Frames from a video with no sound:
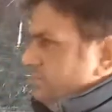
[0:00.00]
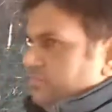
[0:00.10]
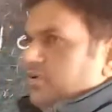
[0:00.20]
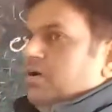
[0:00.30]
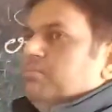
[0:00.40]

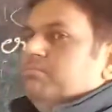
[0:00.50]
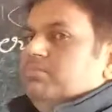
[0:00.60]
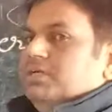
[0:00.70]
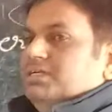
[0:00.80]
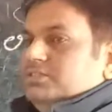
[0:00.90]
from
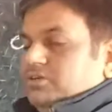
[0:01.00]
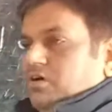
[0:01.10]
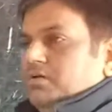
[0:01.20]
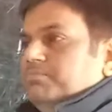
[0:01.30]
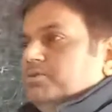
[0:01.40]
its
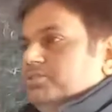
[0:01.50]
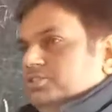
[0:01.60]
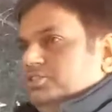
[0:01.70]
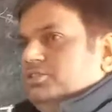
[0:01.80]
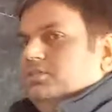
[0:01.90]
own
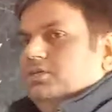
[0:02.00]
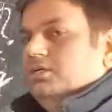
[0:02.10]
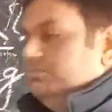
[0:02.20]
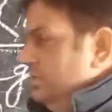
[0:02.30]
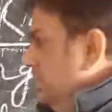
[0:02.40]
position,
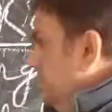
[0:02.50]
it will